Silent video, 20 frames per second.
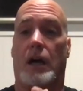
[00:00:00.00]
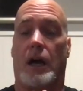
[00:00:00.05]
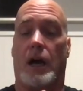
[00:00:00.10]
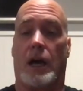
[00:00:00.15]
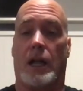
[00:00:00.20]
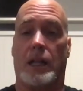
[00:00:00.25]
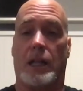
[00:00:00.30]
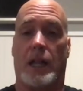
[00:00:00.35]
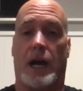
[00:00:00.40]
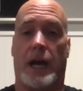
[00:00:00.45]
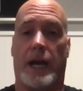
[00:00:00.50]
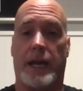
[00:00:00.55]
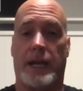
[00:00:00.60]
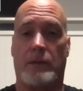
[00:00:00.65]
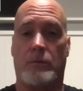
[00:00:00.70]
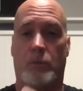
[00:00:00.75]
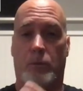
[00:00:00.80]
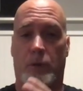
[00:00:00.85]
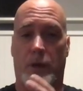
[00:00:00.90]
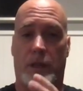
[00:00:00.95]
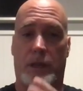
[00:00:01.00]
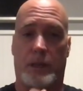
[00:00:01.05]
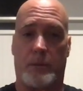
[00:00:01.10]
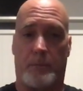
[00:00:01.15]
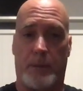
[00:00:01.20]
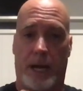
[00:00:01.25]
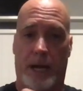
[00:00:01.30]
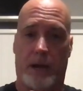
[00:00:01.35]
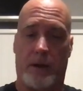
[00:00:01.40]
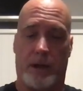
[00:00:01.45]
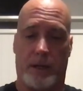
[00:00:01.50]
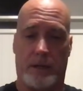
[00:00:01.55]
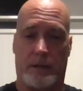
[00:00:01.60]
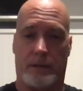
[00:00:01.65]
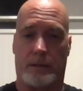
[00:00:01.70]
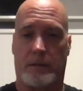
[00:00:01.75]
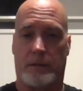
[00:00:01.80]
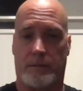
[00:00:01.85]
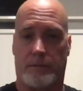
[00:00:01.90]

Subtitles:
align with the parent,